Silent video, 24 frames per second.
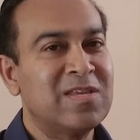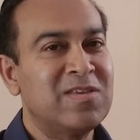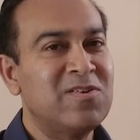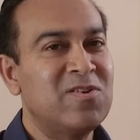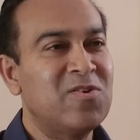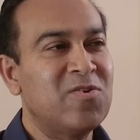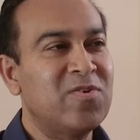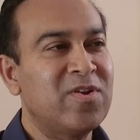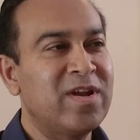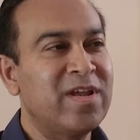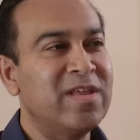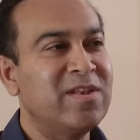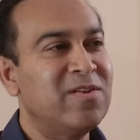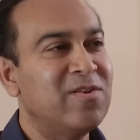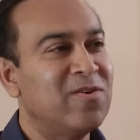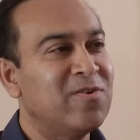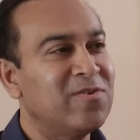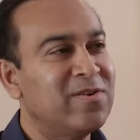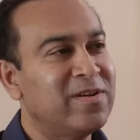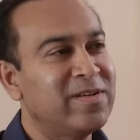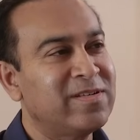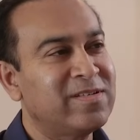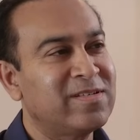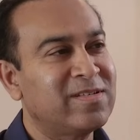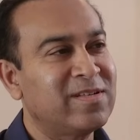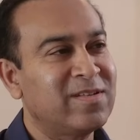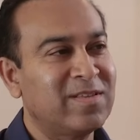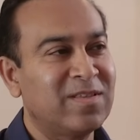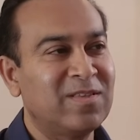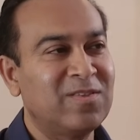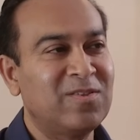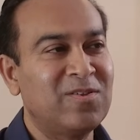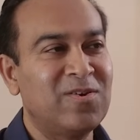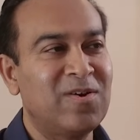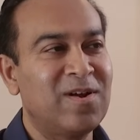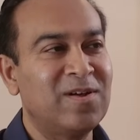You know what I noticed
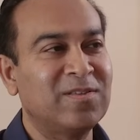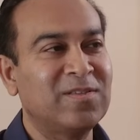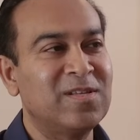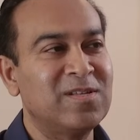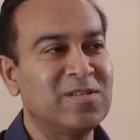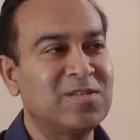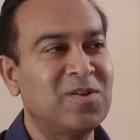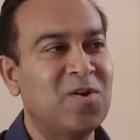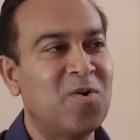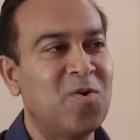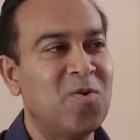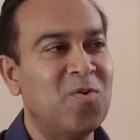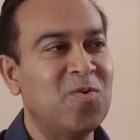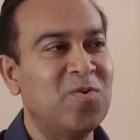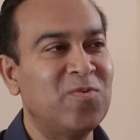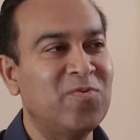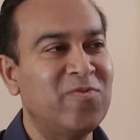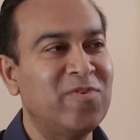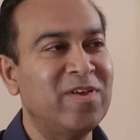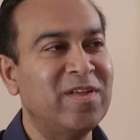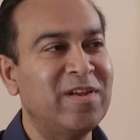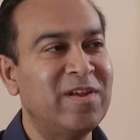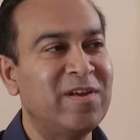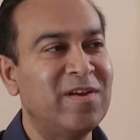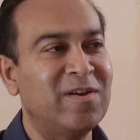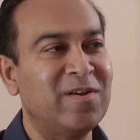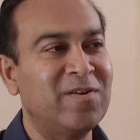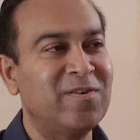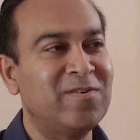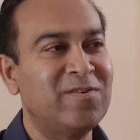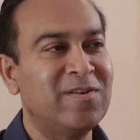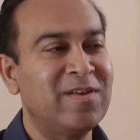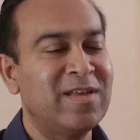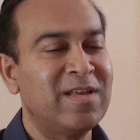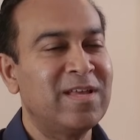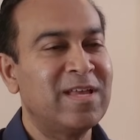throughout this whole
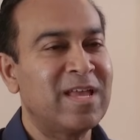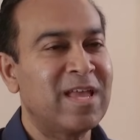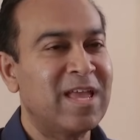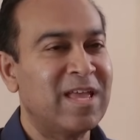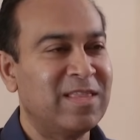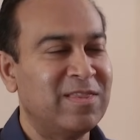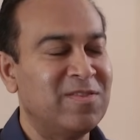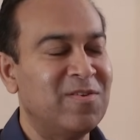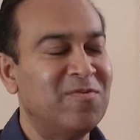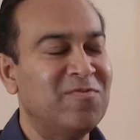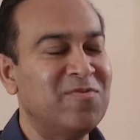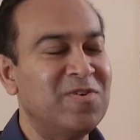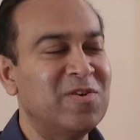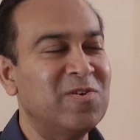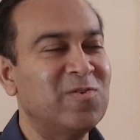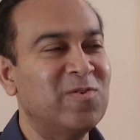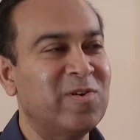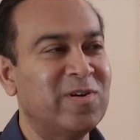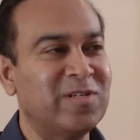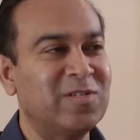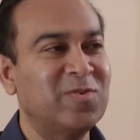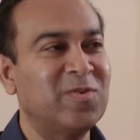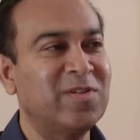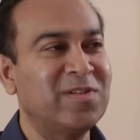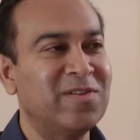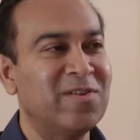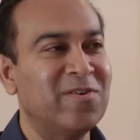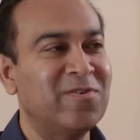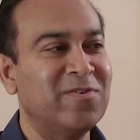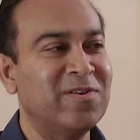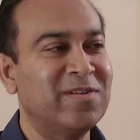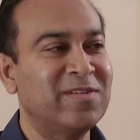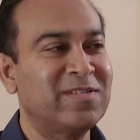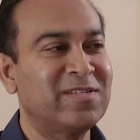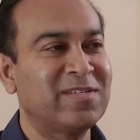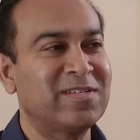video, and the viewers will
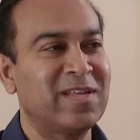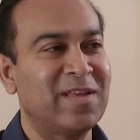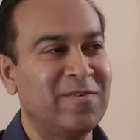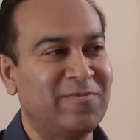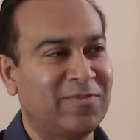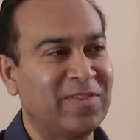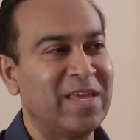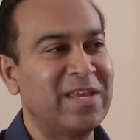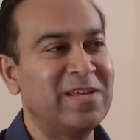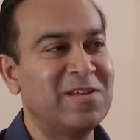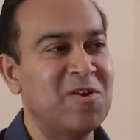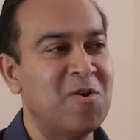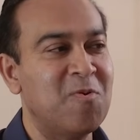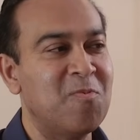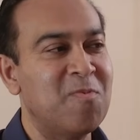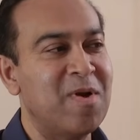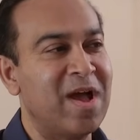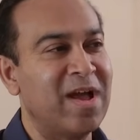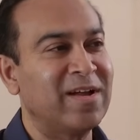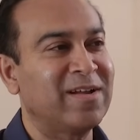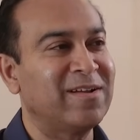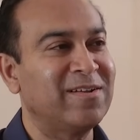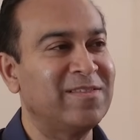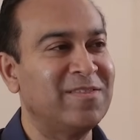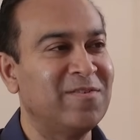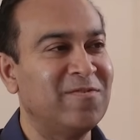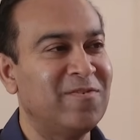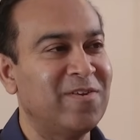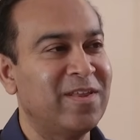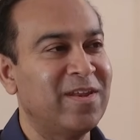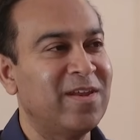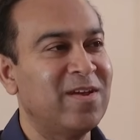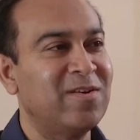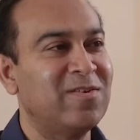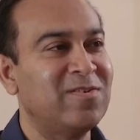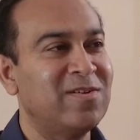notice if they go back on the
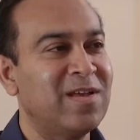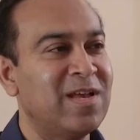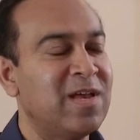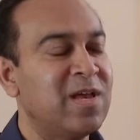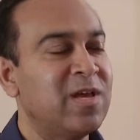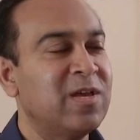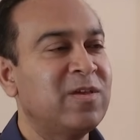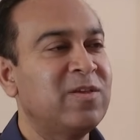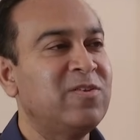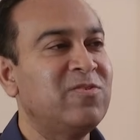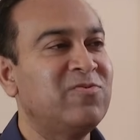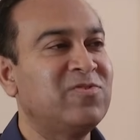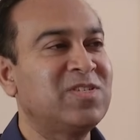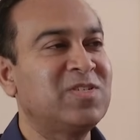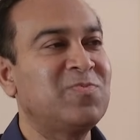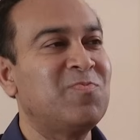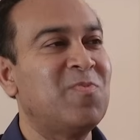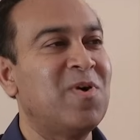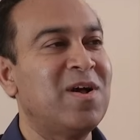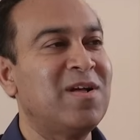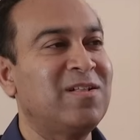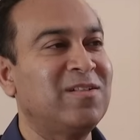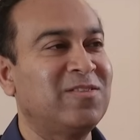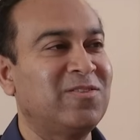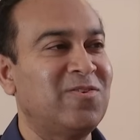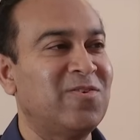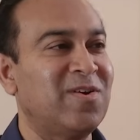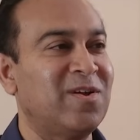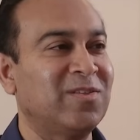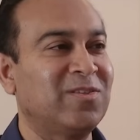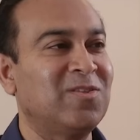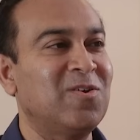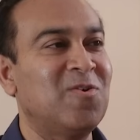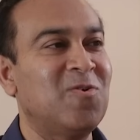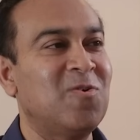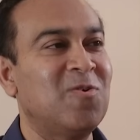video, you smiled
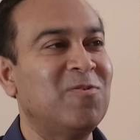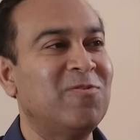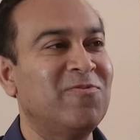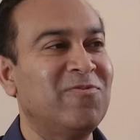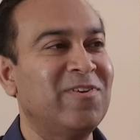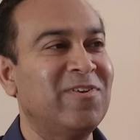throughout the whole